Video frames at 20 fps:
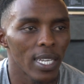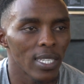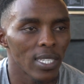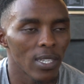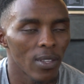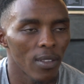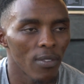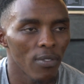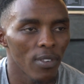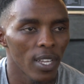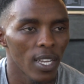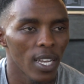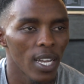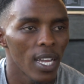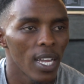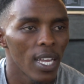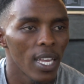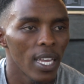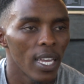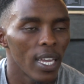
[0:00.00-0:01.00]
of South Africa
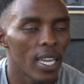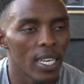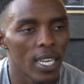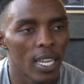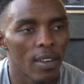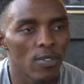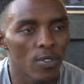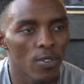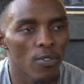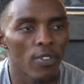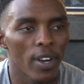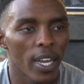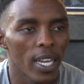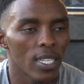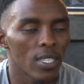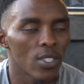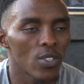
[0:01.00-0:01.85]
and have to fight.